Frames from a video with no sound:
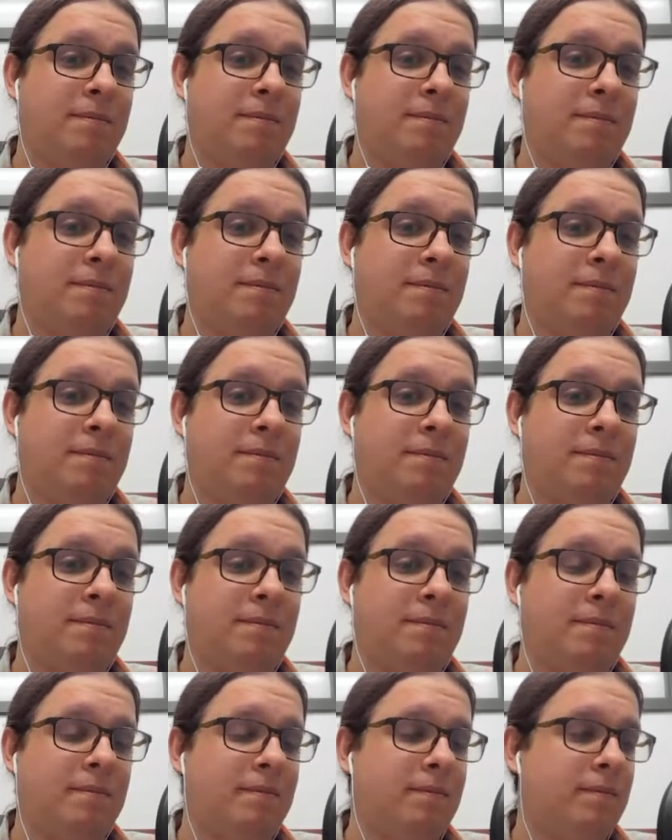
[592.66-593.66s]

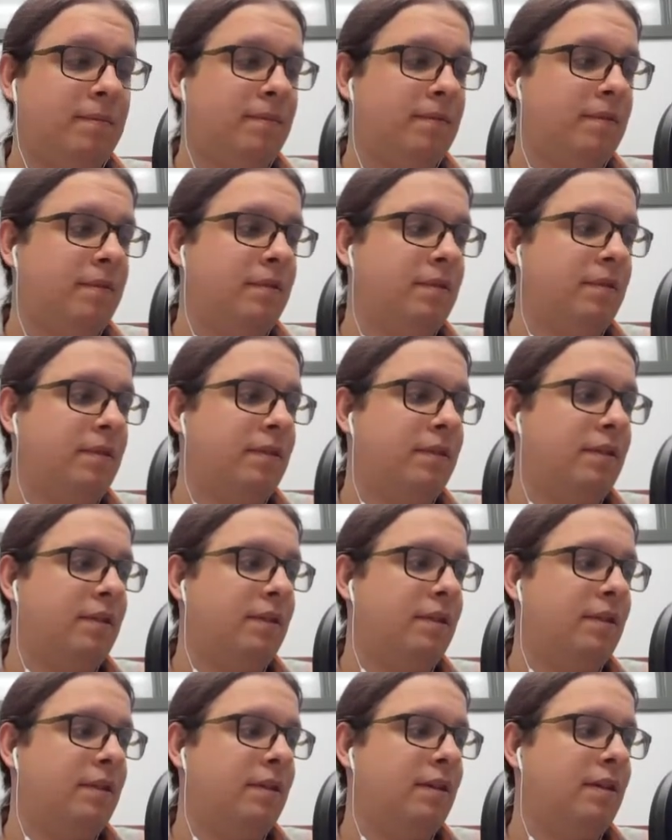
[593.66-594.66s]

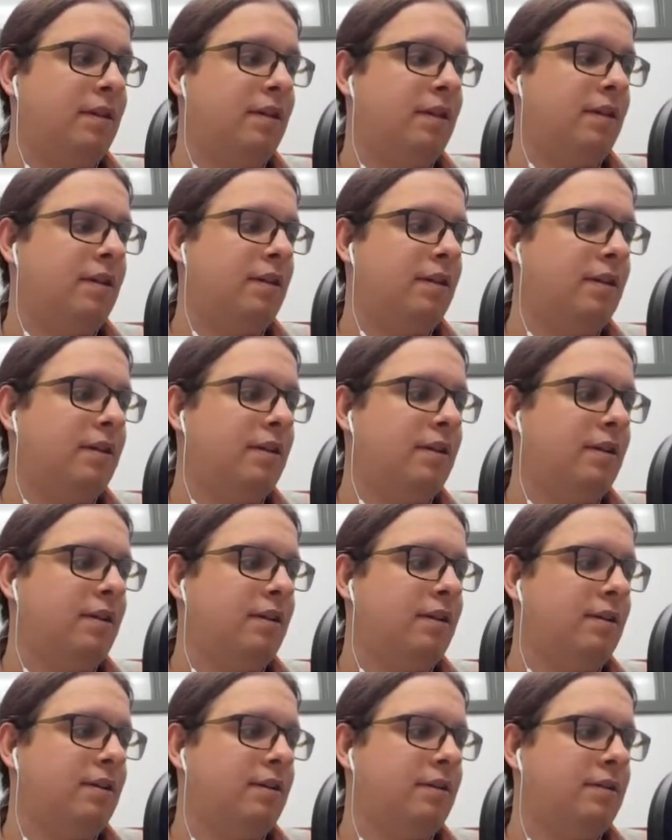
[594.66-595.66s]

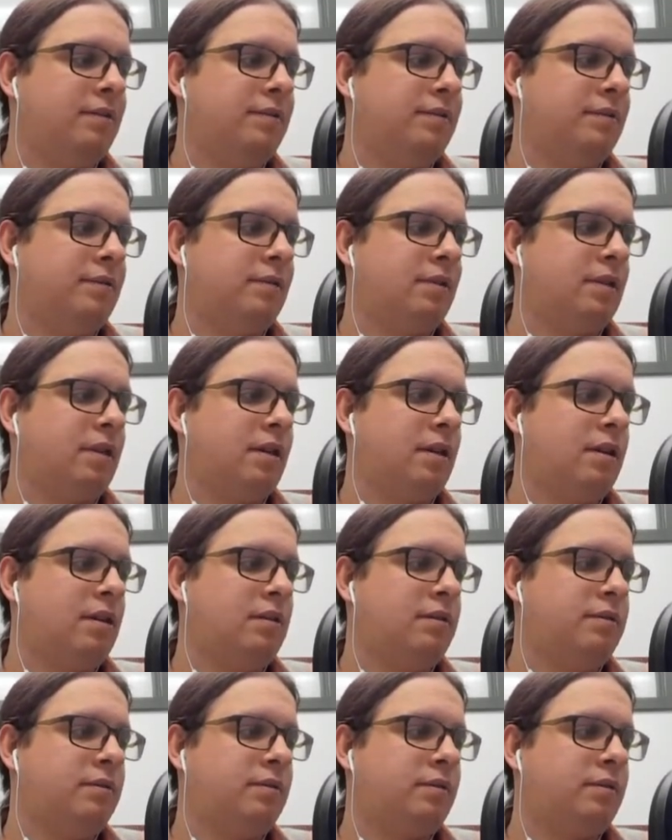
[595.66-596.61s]
(not speaking)